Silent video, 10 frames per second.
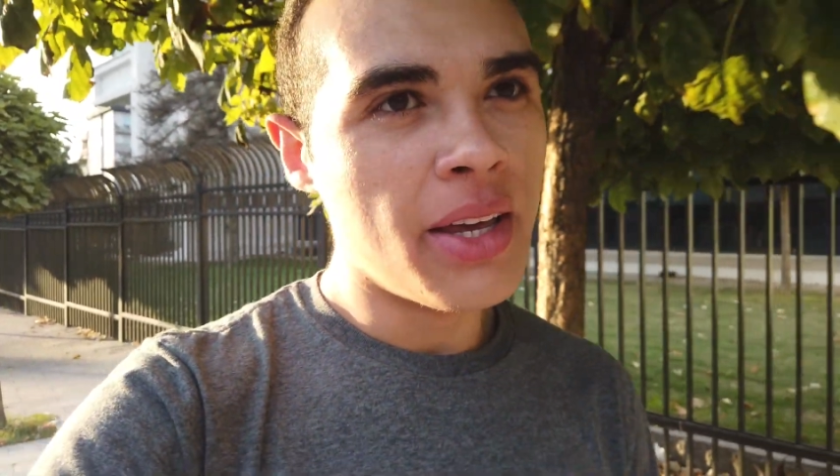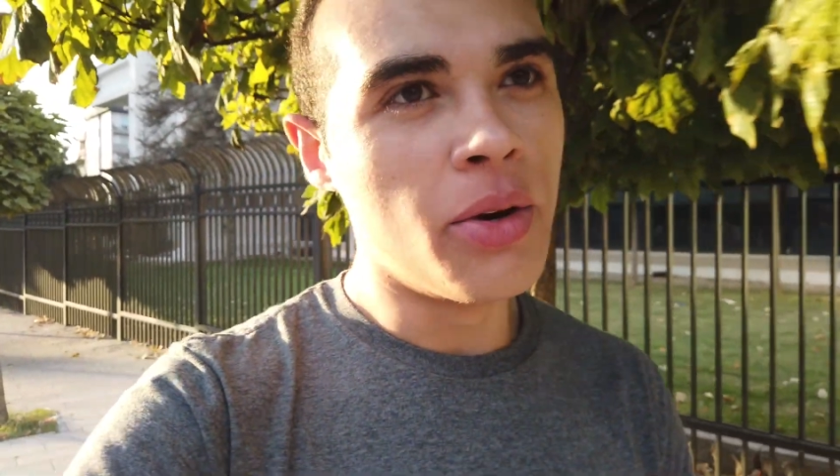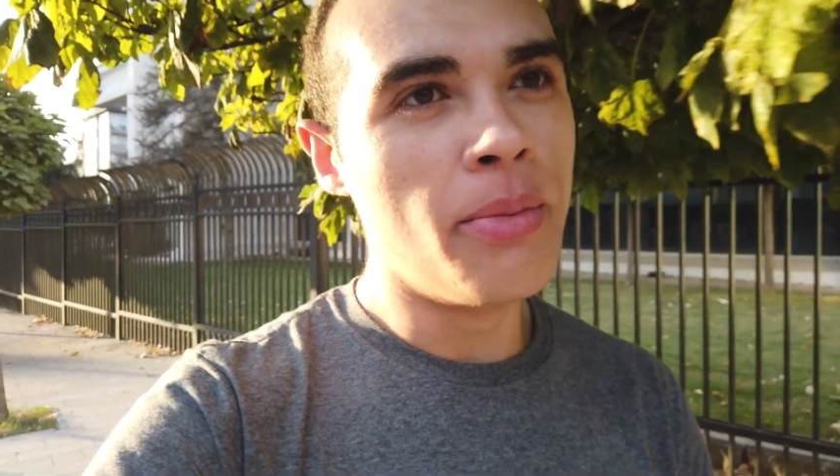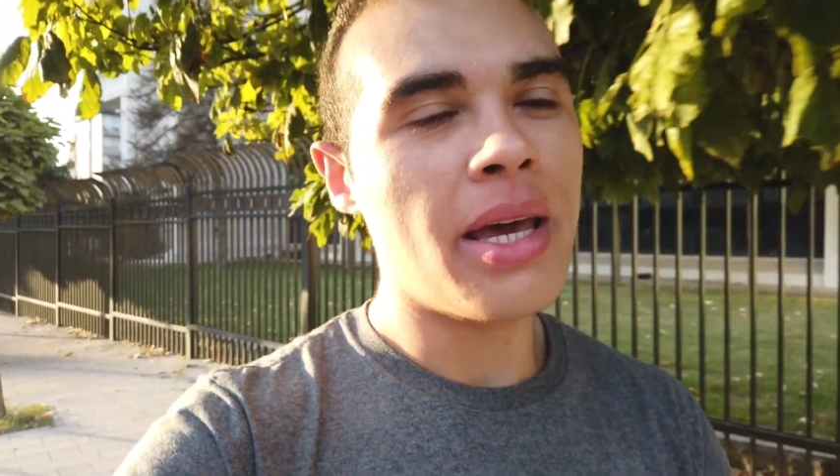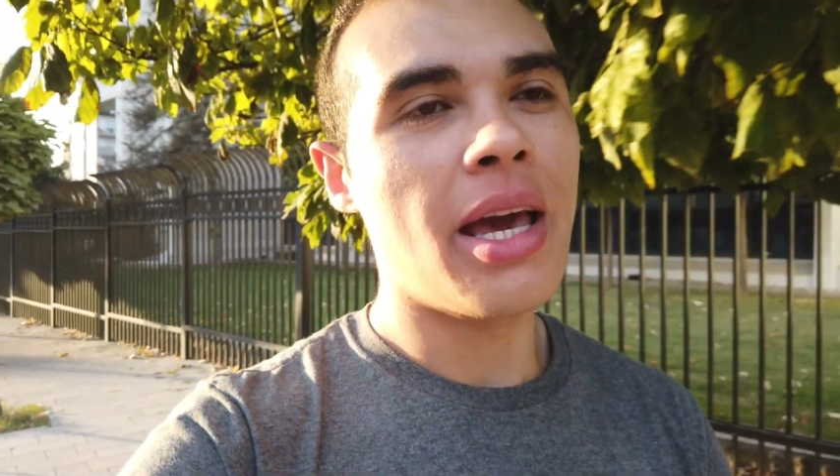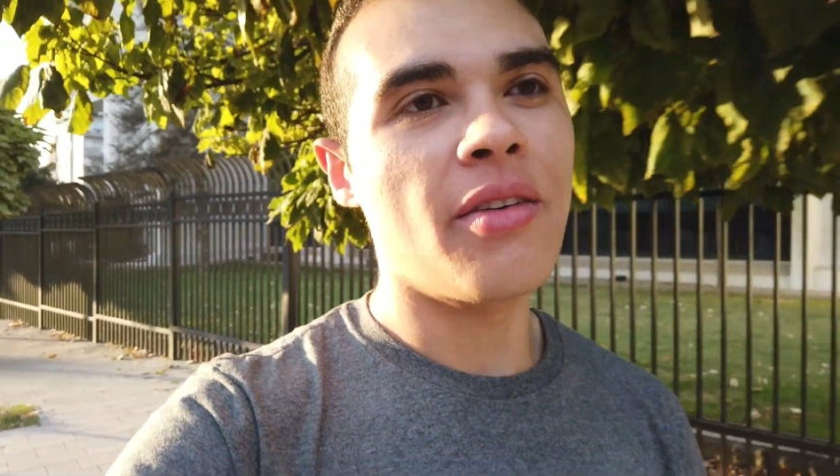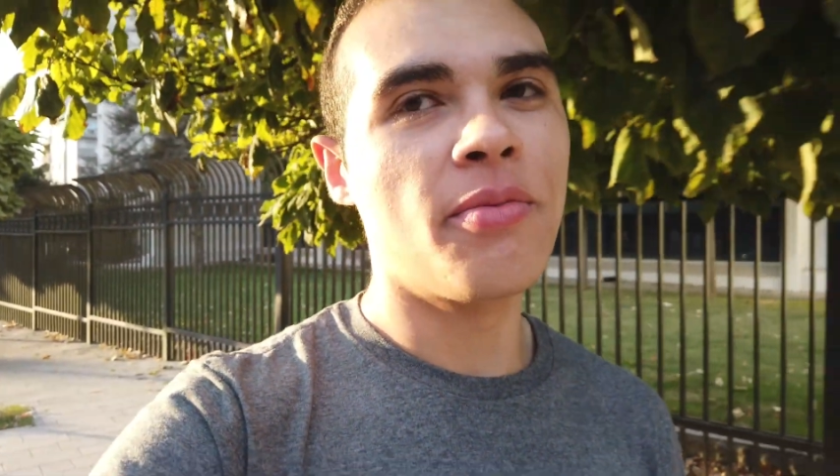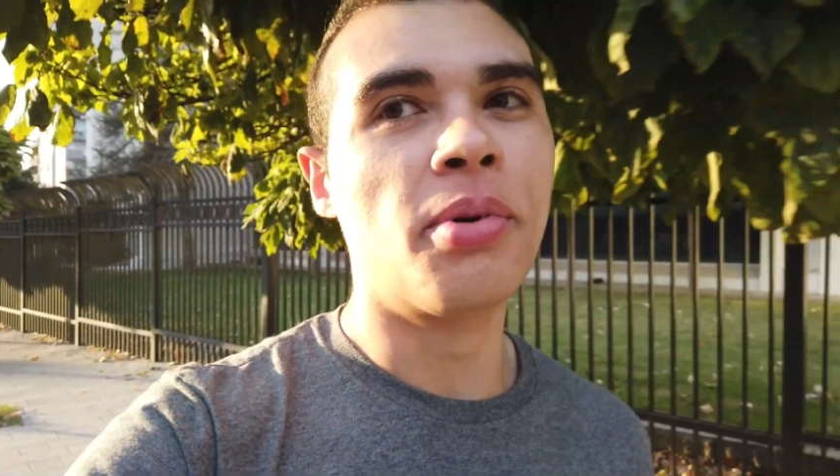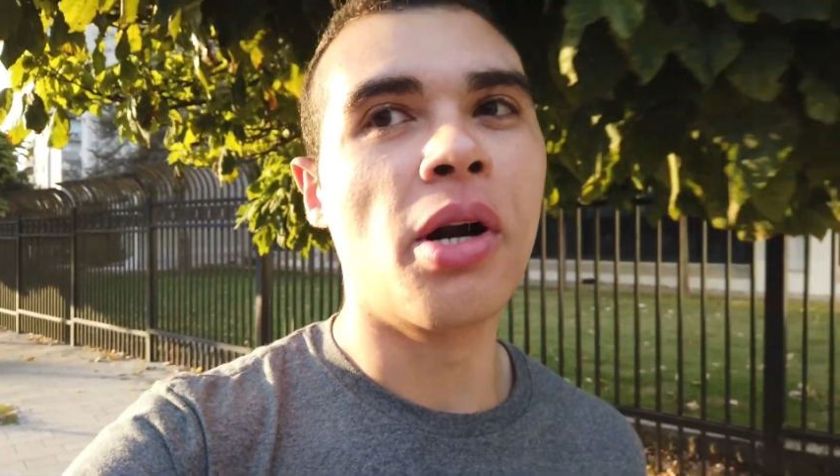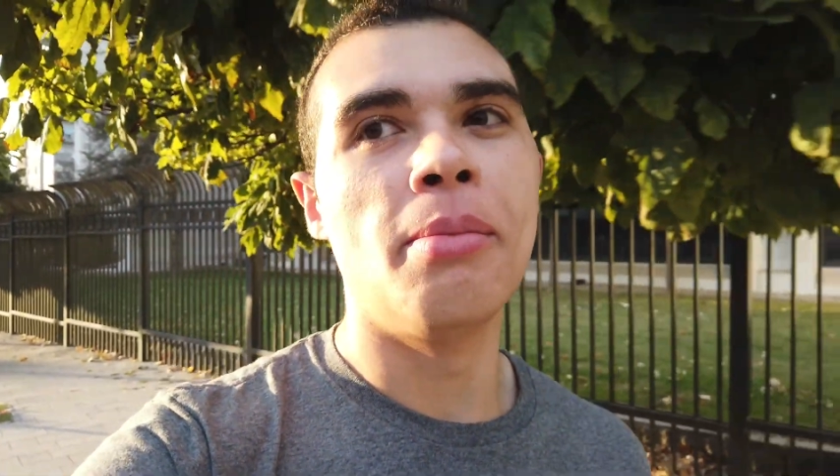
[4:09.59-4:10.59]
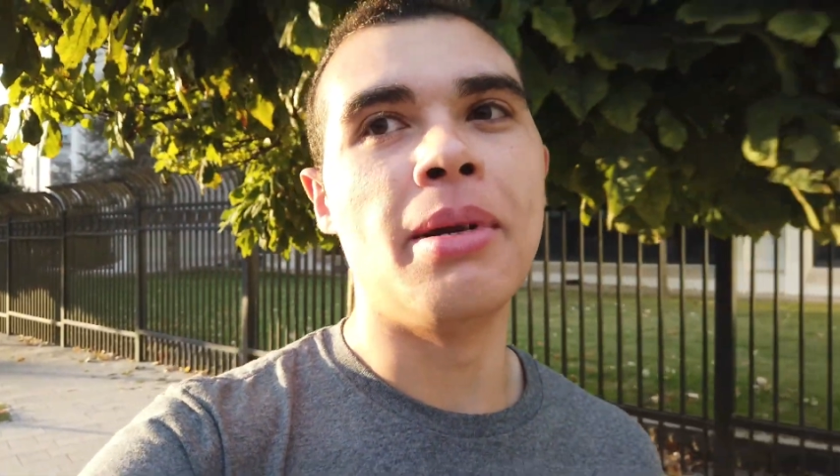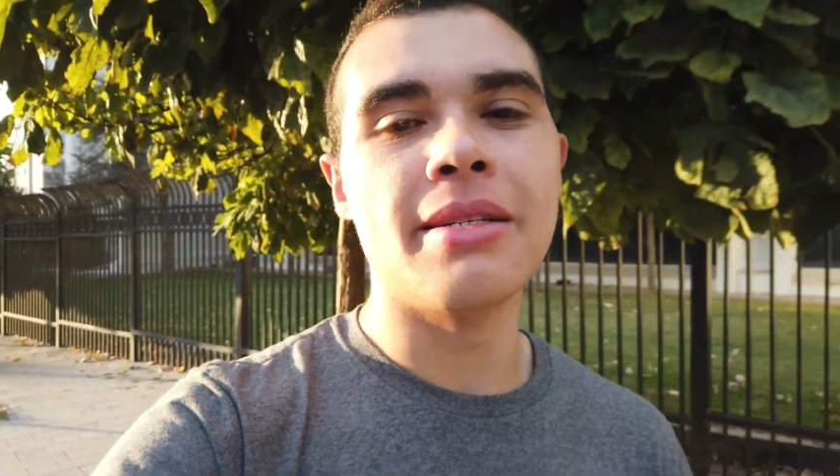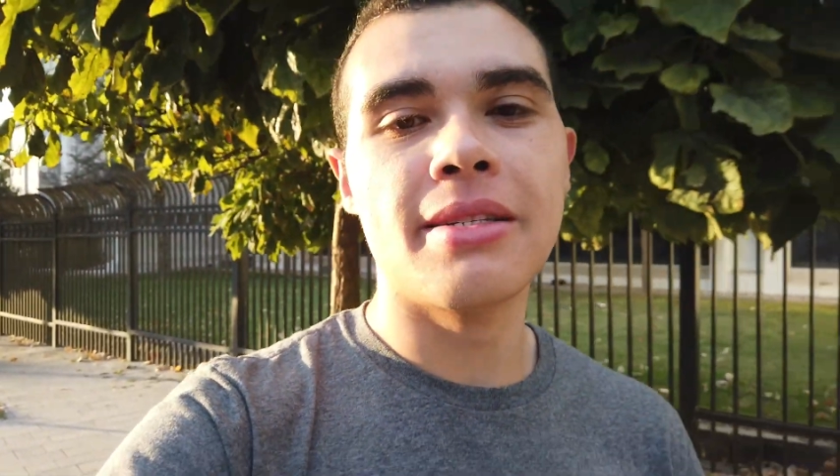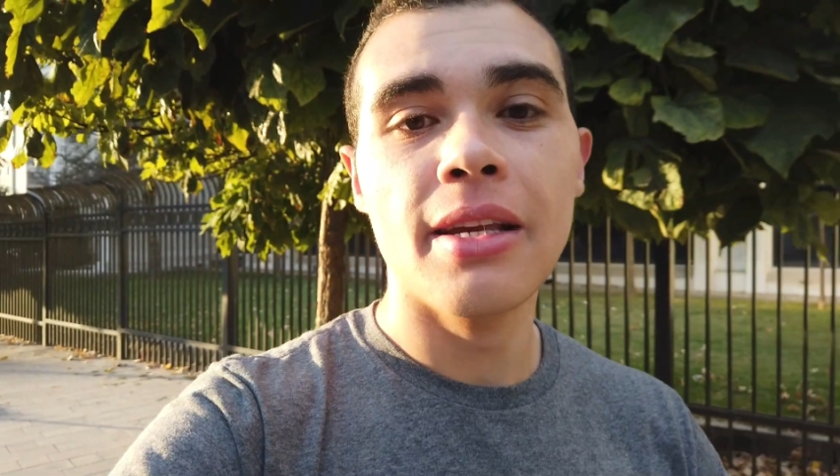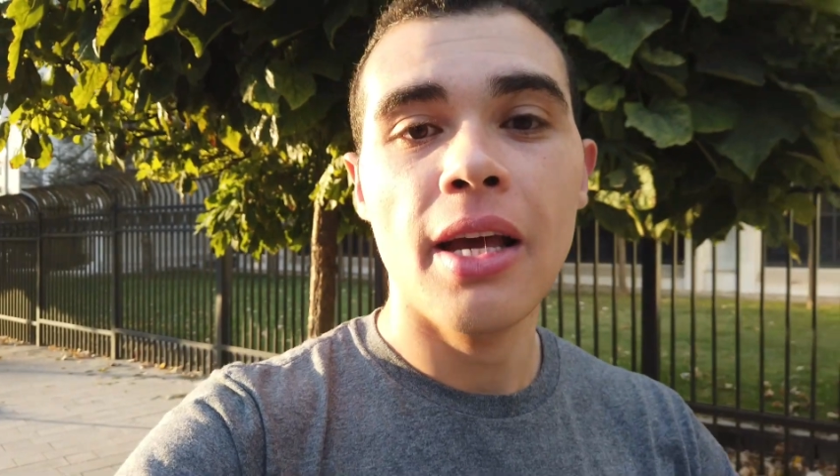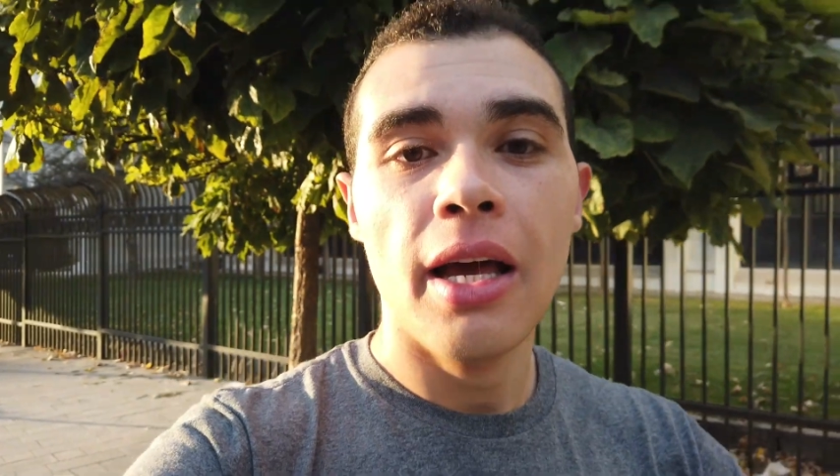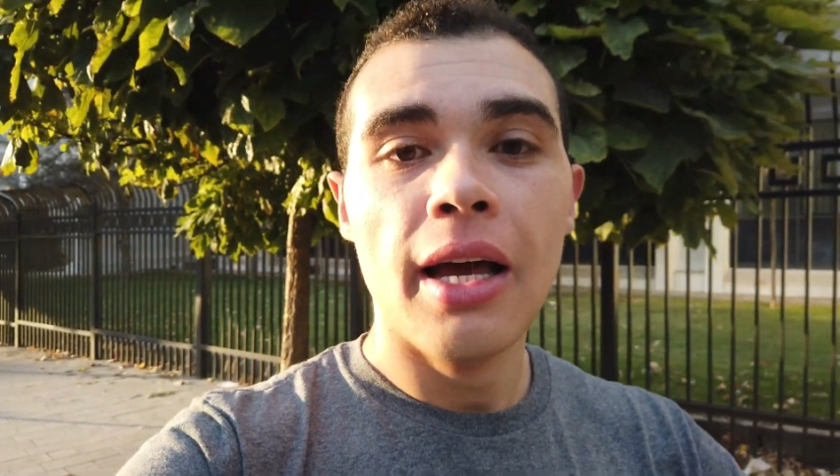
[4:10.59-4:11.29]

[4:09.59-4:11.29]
You may have problems